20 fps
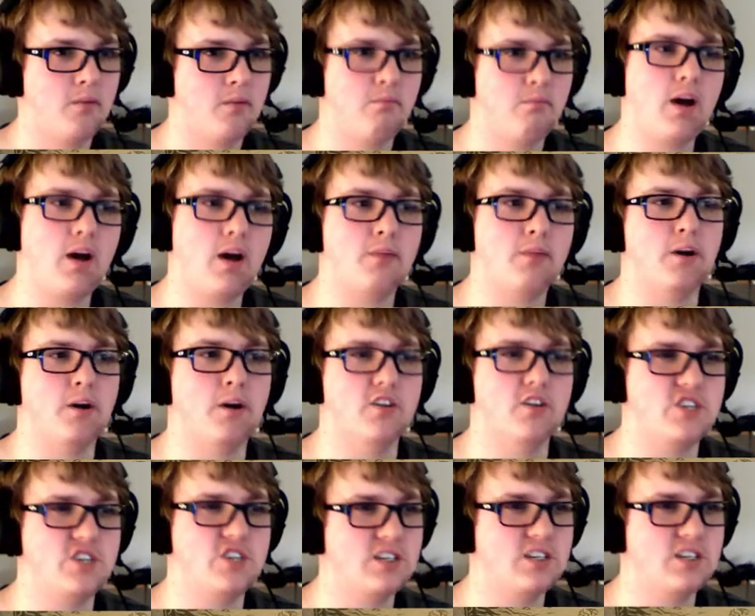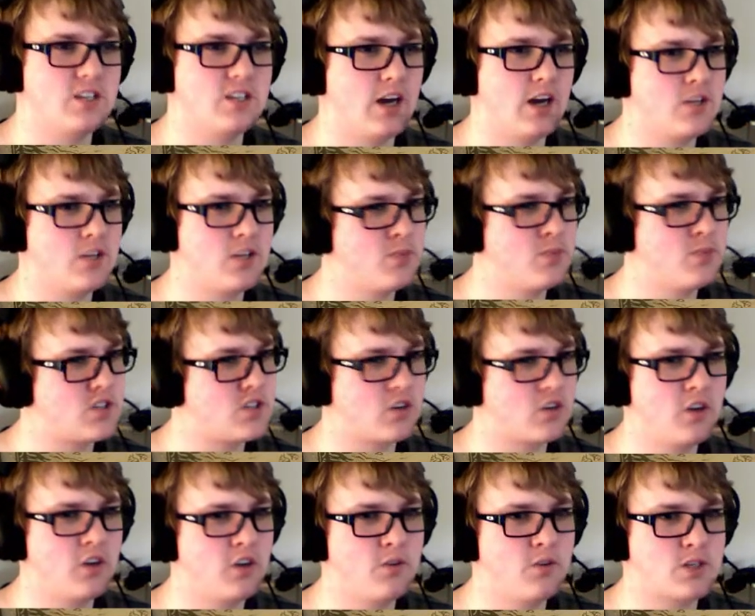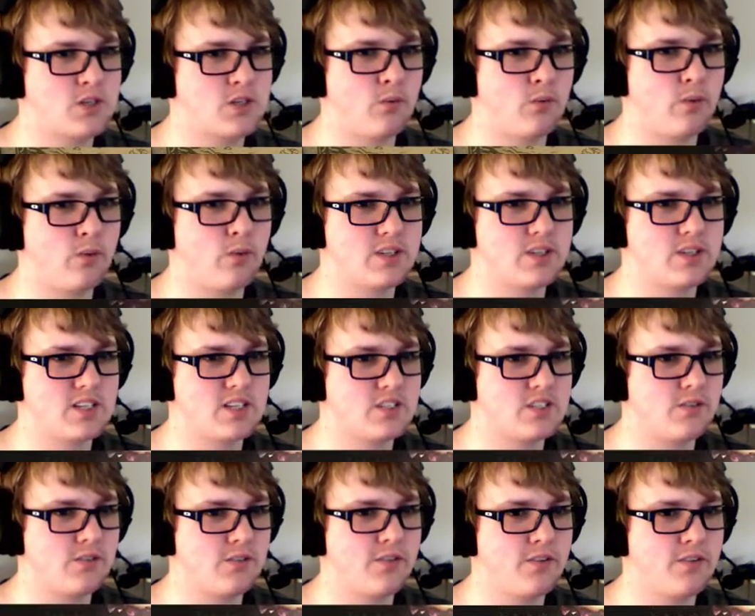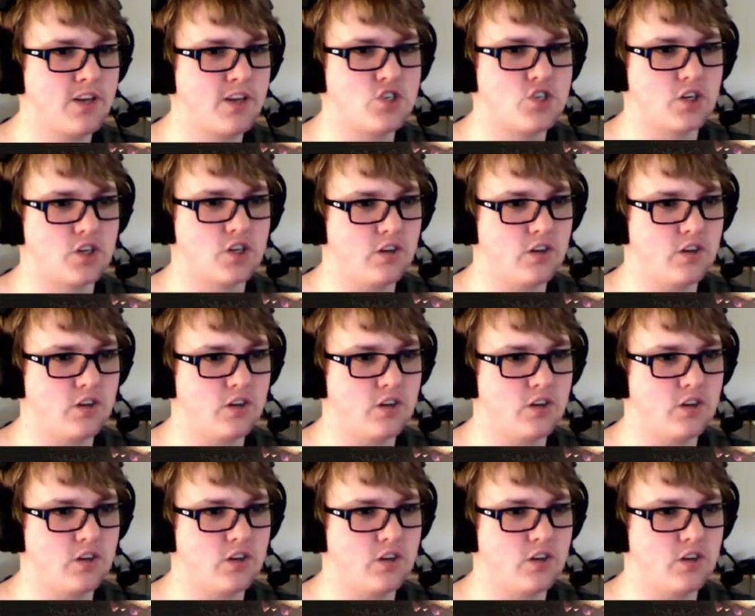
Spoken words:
My apologies. I mistook you for someone with a sense of adventure.